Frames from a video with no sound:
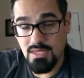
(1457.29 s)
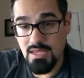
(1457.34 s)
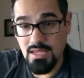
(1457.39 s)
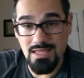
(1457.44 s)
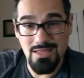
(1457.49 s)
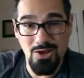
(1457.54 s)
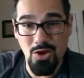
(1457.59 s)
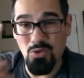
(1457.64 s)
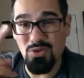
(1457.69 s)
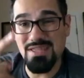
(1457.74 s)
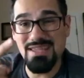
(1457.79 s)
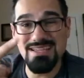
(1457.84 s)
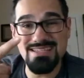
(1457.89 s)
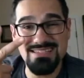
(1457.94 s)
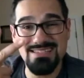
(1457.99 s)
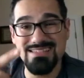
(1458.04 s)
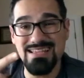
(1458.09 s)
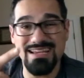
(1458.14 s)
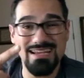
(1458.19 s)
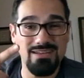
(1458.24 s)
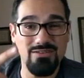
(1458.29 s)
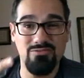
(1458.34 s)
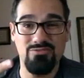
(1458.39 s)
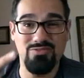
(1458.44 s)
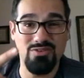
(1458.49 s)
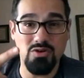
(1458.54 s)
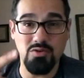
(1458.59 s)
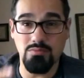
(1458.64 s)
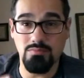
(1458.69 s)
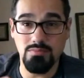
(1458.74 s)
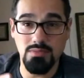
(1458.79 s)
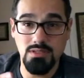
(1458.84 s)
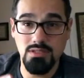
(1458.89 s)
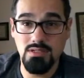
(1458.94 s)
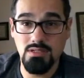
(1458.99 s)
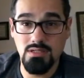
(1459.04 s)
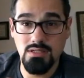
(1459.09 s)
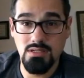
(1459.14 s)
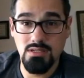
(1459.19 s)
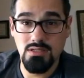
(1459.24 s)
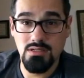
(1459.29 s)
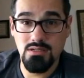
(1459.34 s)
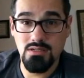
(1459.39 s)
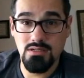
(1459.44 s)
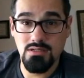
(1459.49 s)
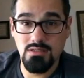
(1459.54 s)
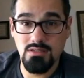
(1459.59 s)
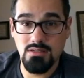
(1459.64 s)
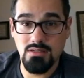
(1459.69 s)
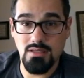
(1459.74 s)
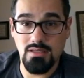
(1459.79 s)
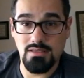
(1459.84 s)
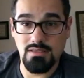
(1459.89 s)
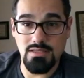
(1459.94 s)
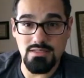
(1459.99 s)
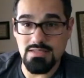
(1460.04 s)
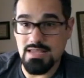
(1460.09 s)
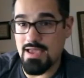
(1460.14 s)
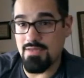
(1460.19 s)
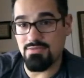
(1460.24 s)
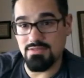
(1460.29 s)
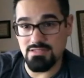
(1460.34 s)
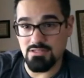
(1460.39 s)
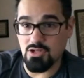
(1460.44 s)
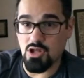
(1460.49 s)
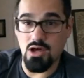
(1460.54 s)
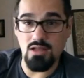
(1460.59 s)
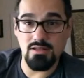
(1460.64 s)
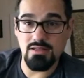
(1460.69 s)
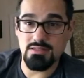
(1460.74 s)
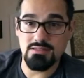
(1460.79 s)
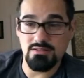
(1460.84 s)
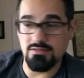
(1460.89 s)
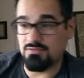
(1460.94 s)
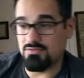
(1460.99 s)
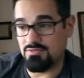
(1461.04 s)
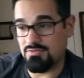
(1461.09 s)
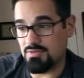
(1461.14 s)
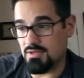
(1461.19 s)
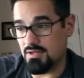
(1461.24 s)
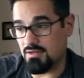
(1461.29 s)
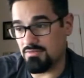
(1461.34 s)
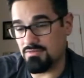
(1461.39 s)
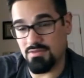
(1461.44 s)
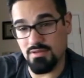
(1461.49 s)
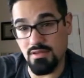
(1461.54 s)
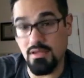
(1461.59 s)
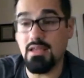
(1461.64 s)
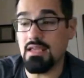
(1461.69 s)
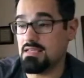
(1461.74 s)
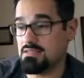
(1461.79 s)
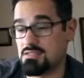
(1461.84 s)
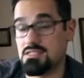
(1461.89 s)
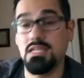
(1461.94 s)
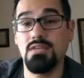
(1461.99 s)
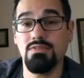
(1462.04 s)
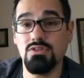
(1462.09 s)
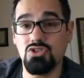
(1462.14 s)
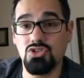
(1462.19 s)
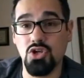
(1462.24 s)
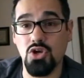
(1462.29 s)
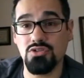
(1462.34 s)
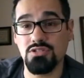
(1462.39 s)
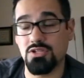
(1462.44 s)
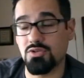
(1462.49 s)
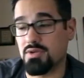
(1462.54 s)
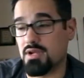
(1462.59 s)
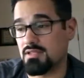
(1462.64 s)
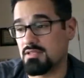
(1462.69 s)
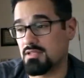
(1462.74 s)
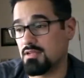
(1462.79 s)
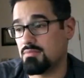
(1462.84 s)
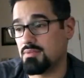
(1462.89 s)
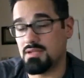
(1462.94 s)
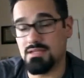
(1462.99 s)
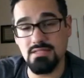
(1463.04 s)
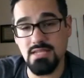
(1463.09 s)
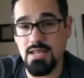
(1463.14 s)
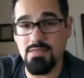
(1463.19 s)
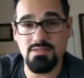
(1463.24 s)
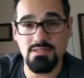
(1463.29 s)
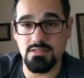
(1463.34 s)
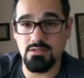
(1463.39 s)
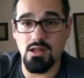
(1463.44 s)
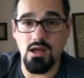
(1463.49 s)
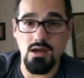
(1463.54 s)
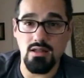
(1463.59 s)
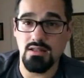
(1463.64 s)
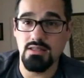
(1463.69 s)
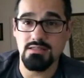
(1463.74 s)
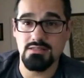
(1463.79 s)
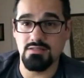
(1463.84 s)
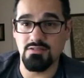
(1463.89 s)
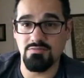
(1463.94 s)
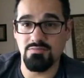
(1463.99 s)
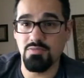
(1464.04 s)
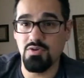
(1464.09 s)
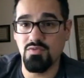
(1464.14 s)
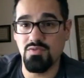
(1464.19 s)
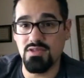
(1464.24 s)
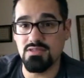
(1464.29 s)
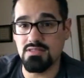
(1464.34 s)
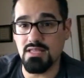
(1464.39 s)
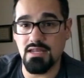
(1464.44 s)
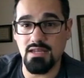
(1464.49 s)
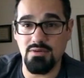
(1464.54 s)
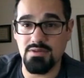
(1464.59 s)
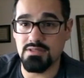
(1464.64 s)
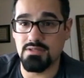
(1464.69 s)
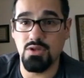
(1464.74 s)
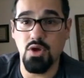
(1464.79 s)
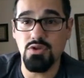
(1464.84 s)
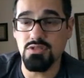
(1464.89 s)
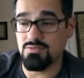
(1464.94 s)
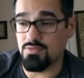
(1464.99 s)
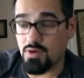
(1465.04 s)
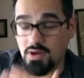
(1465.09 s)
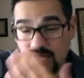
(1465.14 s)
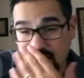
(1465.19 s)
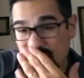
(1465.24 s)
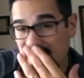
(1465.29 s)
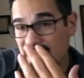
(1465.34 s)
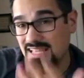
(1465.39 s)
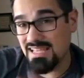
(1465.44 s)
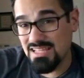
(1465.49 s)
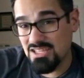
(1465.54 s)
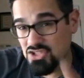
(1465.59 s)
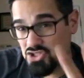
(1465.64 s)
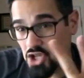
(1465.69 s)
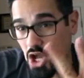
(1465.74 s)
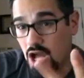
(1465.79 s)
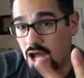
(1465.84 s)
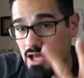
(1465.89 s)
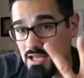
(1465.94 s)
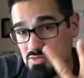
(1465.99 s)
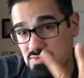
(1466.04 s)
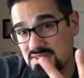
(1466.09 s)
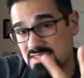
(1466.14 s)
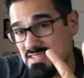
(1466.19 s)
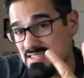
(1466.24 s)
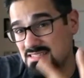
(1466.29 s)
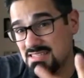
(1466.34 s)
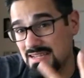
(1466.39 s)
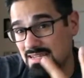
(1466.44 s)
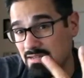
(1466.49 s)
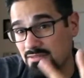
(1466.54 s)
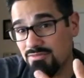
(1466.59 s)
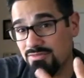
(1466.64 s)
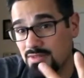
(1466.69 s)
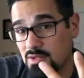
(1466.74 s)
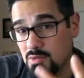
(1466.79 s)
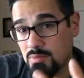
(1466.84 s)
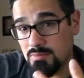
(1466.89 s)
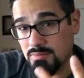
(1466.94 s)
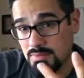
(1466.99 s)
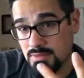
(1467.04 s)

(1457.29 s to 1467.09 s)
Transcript: Only his second film. Doesn't have these long list of he has TV shows he directed, but doesn't have this long list of movies that he wasn't noticed for. Jaws was his second film.